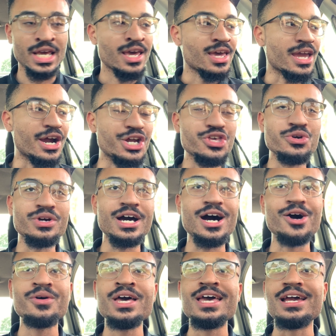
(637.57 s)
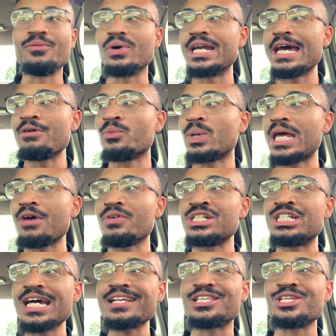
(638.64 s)
Here you go. When they
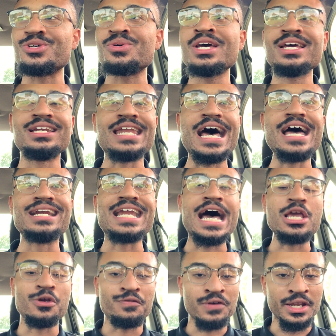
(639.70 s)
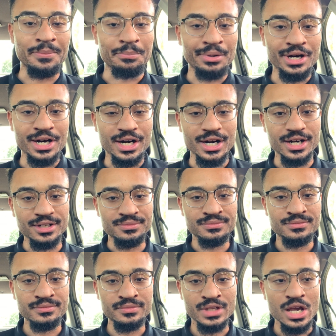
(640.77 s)
rejected you, now you feeling butthurt.
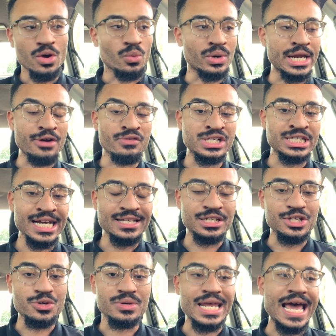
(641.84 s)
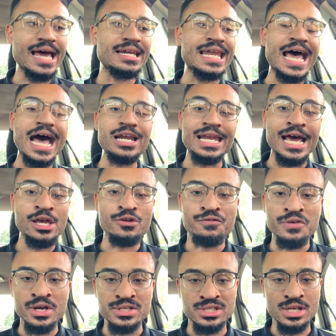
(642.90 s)
When they rejected you, now you
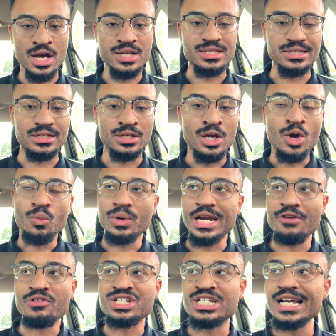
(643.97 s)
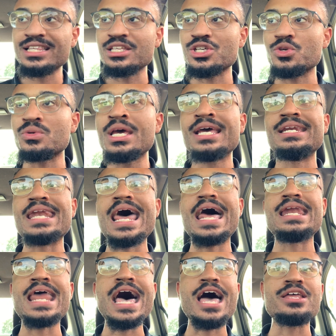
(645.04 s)
feel salty. When they rejected you,
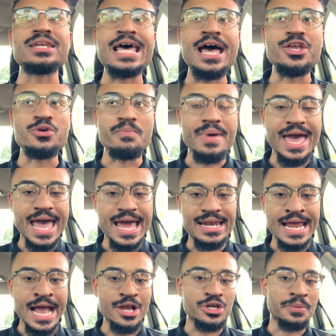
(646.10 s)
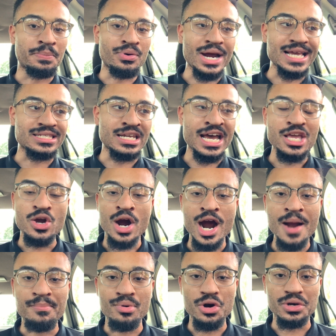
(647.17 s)
now you mad. Now you depressed. Now you
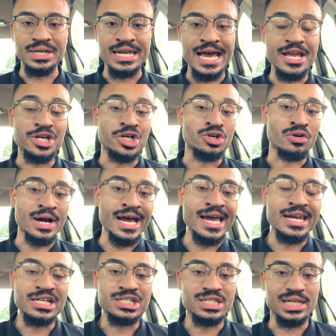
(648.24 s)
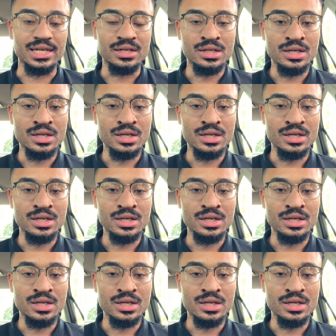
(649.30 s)
heartbroken. Now you crying and shit.